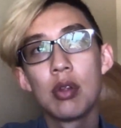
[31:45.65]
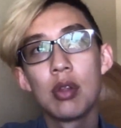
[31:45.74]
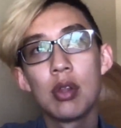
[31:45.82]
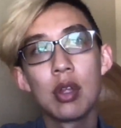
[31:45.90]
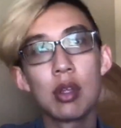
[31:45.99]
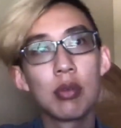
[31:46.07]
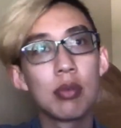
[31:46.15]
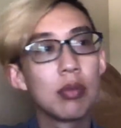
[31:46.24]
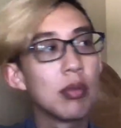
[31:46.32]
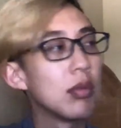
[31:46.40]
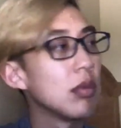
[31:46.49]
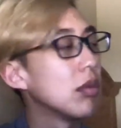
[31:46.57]
like,
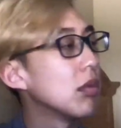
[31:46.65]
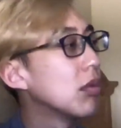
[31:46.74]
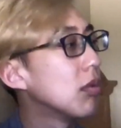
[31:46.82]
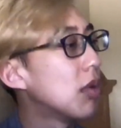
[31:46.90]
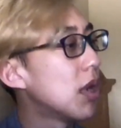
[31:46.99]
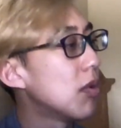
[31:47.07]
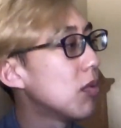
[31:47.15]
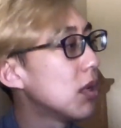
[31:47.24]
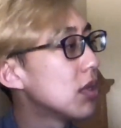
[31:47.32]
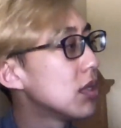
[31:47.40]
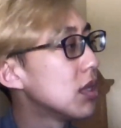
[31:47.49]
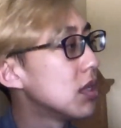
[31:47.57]
when
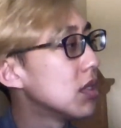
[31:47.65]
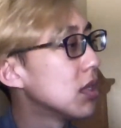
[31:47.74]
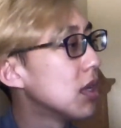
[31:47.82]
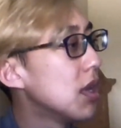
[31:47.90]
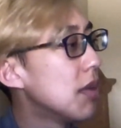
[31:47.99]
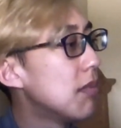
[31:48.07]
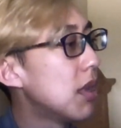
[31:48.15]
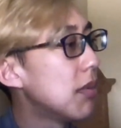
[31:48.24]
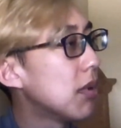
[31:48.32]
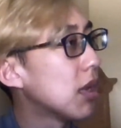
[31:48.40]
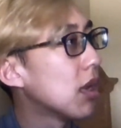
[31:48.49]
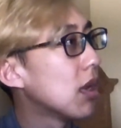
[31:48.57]
was his maybe
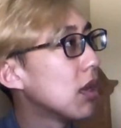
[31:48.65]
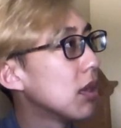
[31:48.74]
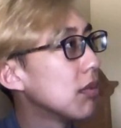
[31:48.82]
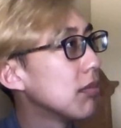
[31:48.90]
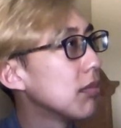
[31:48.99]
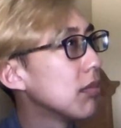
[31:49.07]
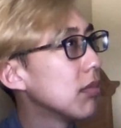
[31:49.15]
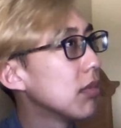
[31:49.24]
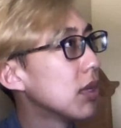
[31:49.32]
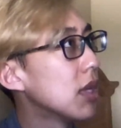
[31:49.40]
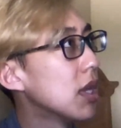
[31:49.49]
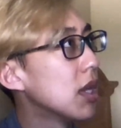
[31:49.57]
so
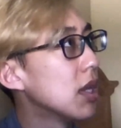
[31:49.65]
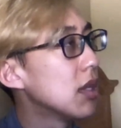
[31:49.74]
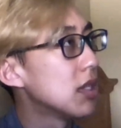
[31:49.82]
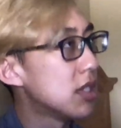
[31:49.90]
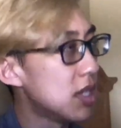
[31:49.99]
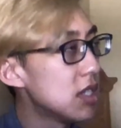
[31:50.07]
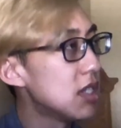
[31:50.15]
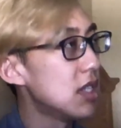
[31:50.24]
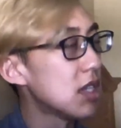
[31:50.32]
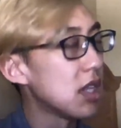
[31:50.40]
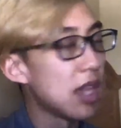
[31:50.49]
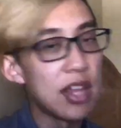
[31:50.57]
since
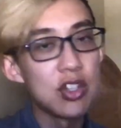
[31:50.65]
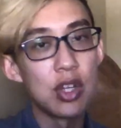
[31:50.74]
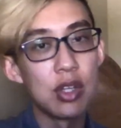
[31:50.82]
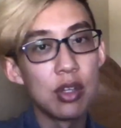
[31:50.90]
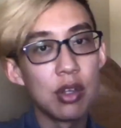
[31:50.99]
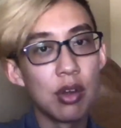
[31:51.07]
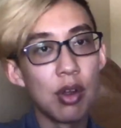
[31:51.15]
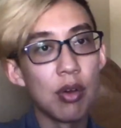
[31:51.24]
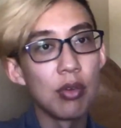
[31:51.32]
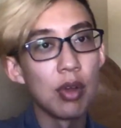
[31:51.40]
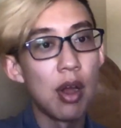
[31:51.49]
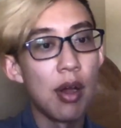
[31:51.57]
he's a legend, you
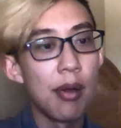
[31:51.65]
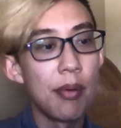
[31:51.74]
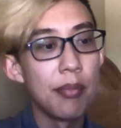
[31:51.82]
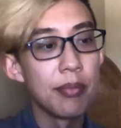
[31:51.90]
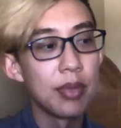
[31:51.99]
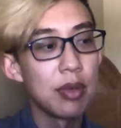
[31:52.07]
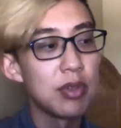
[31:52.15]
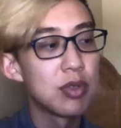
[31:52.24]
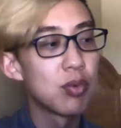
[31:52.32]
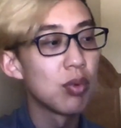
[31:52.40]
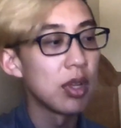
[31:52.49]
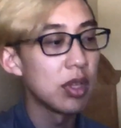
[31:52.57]
know, he was
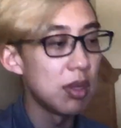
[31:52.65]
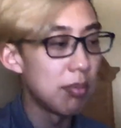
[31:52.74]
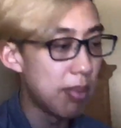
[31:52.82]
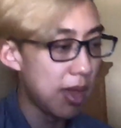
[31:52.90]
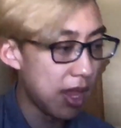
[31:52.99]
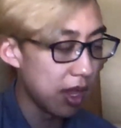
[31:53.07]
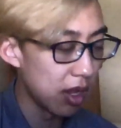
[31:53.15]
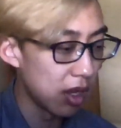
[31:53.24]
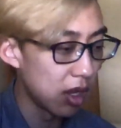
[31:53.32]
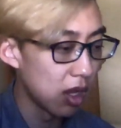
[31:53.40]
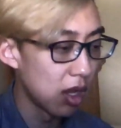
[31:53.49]
really big